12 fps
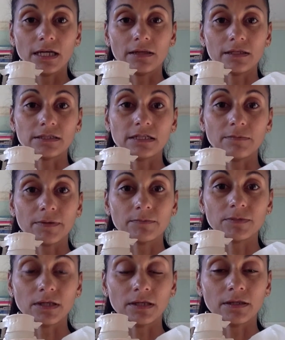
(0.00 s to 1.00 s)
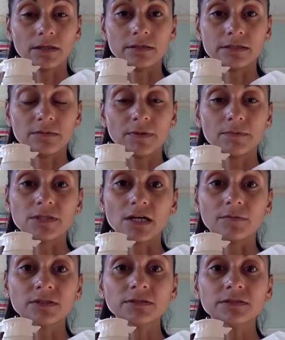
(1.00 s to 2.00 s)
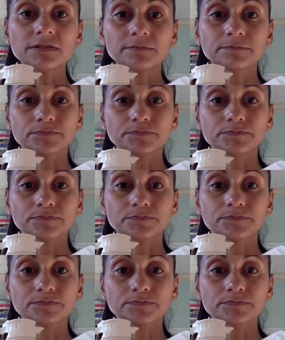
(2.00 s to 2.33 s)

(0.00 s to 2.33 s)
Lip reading: the deep abdominals.